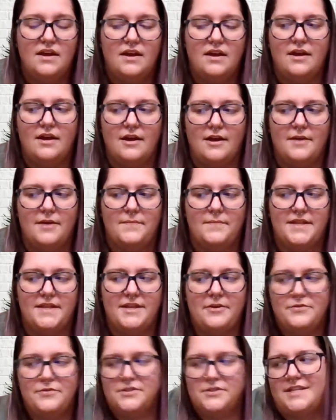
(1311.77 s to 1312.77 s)
And
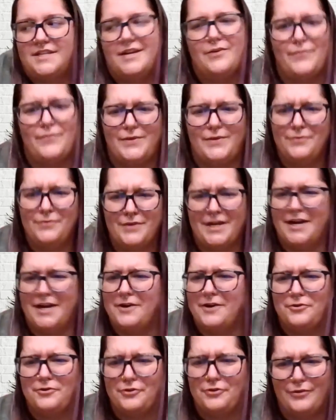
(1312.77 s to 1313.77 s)
they were just like, we don't
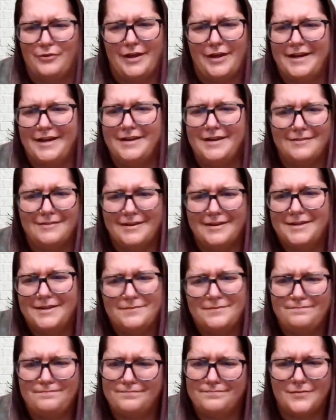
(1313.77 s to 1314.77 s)
care who you like
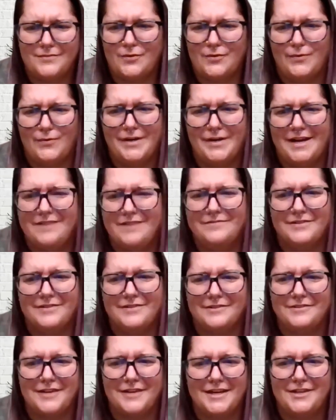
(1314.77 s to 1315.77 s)

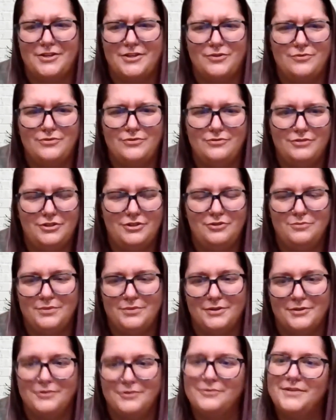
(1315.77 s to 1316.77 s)
whatever, like you do you,
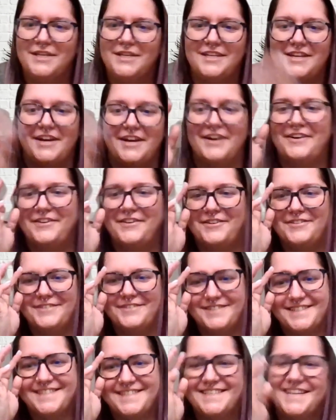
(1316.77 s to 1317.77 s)
boo, you
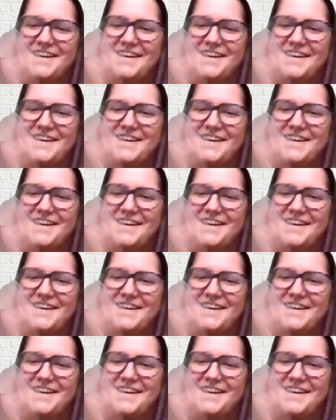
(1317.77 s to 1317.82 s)
know.